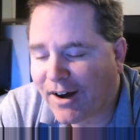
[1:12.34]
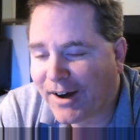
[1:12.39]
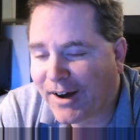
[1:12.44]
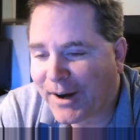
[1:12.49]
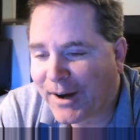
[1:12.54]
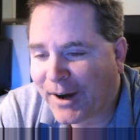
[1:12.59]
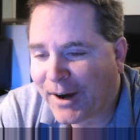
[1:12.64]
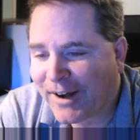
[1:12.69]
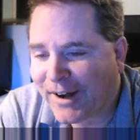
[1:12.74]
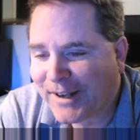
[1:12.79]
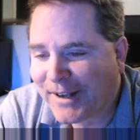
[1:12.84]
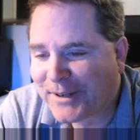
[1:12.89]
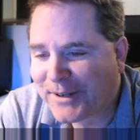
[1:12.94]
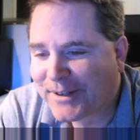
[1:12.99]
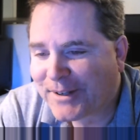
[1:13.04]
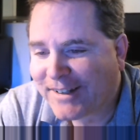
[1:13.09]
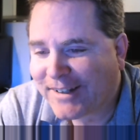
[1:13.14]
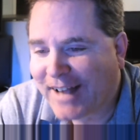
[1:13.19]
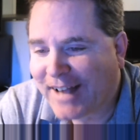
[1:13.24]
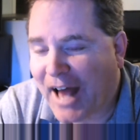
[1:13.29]
on
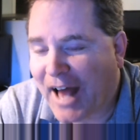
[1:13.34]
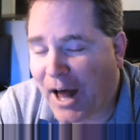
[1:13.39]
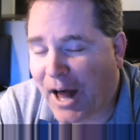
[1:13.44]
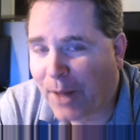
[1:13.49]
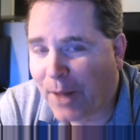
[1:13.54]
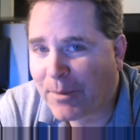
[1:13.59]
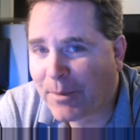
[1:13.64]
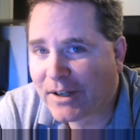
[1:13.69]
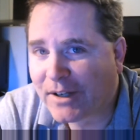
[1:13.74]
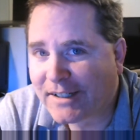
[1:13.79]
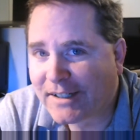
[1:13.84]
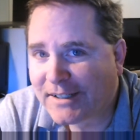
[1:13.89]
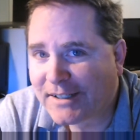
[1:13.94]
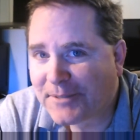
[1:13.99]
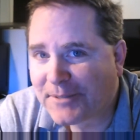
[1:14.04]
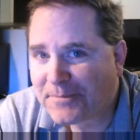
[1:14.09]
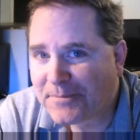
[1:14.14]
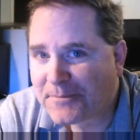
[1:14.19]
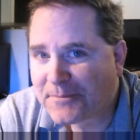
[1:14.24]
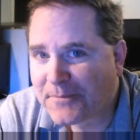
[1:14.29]
uh,
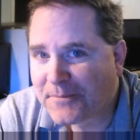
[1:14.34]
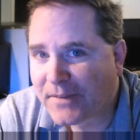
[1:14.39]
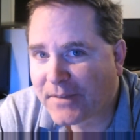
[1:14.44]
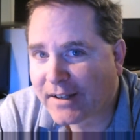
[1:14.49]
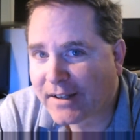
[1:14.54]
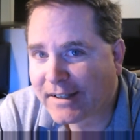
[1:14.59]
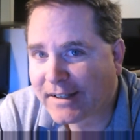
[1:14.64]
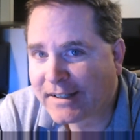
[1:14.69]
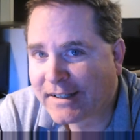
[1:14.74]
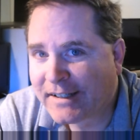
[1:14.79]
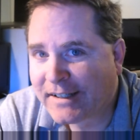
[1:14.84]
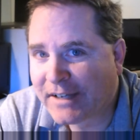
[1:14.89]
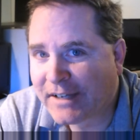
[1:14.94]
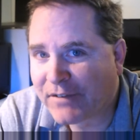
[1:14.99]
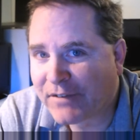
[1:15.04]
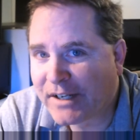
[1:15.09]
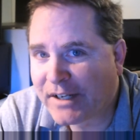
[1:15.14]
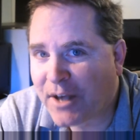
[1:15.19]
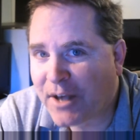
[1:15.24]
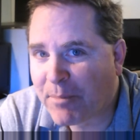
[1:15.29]
Alma
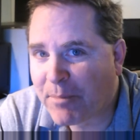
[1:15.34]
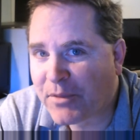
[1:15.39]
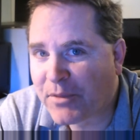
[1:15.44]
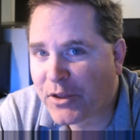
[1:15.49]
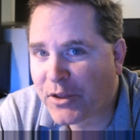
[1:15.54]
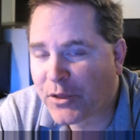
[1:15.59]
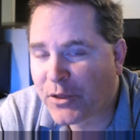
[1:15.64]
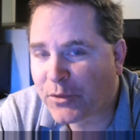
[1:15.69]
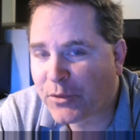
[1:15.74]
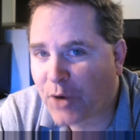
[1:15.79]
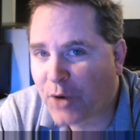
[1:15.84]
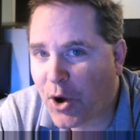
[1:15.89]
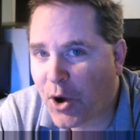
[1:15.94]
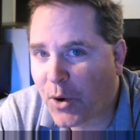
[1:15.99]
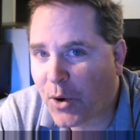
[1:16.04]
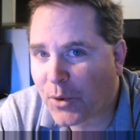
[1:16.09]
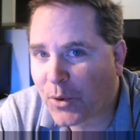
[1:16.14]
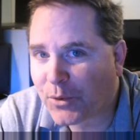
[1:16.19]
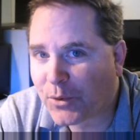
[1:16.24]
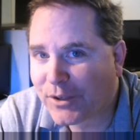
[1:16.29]
giving up the
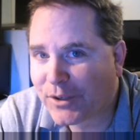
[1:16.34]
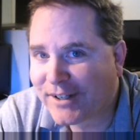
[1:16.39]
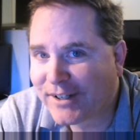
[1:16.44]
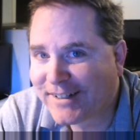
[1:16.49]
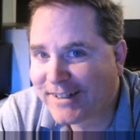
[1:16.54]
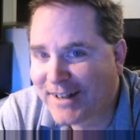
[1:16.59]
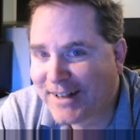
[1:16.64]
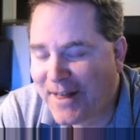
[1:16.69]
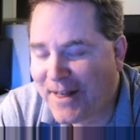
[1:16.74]
throne